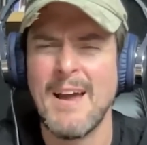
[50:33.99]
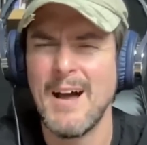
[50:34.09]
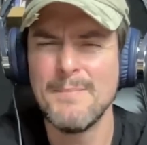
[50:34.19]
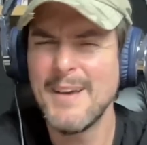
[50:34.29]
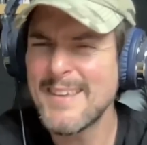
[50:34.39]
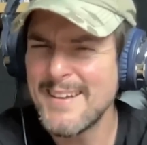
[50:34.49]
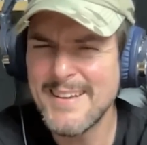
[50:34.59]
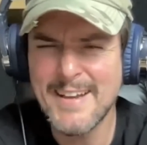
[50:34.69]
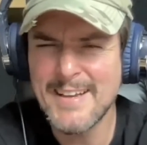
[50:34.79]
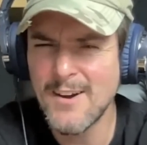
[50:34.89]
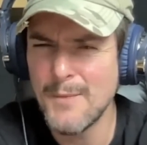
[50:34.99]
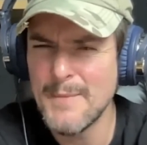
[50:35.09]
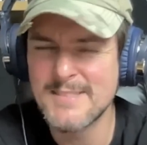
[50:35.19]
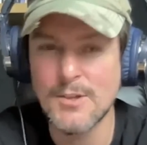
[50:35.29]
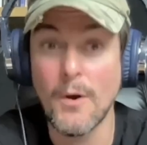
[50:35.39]
I'm not getting any
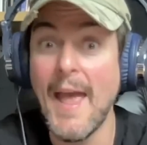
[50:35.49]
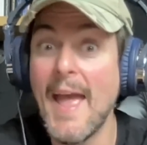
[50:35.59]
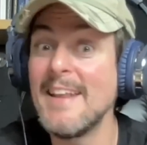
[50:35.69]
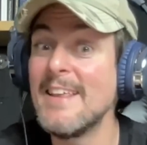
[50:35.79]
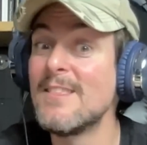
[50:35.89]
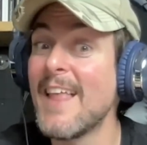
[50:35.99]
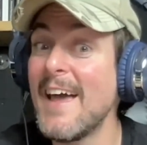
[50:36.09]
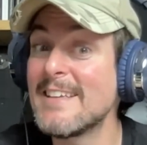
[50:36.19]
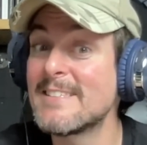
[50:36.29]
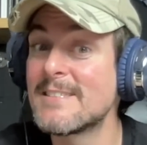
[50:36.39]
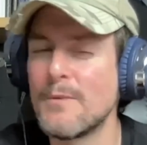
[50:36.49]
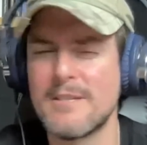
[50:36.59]
comments or any likes,